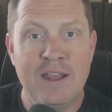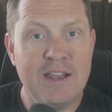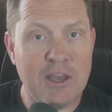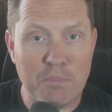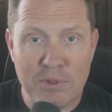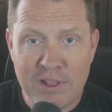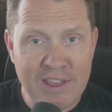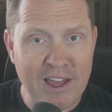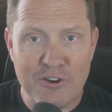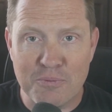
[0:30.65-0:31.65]
completely
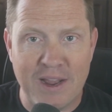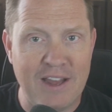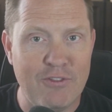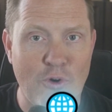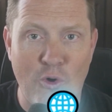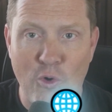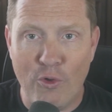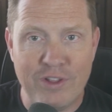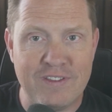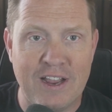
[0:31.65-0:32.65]
undermining the whole
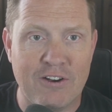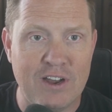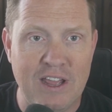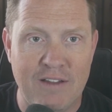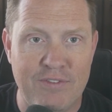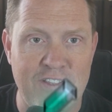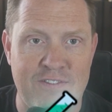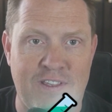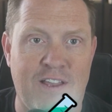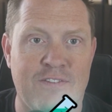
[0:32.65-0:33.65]
integrity of these
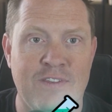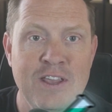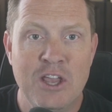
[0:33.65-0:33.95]
tests.